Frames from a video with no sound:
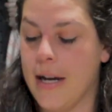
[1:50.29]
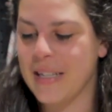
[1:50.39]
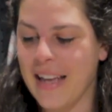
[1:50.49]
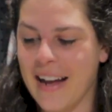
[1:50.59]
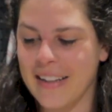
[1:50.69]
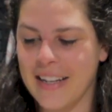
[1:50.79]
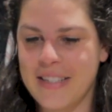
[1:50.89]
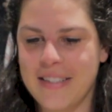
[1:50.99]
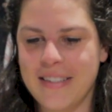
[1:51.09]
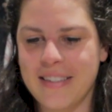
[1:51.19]
But yeah,
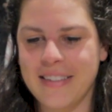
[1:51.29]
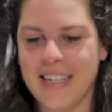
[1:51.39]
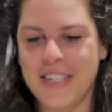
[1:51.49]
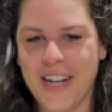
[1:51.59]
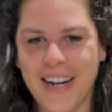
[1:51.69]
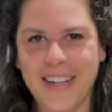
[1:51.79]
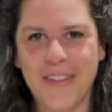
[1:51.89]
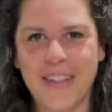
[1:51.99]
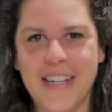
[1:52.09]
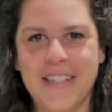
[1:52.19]
let's let's check
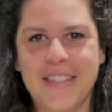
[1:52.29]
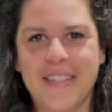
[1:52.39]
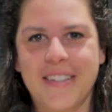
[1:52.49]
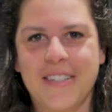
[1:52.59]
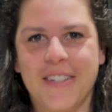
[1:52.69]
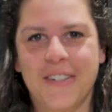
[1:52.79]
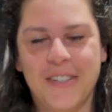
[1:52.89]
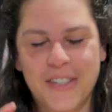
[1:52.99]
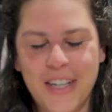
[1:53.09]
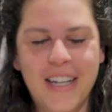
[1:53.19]
out this this
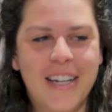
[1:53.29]
little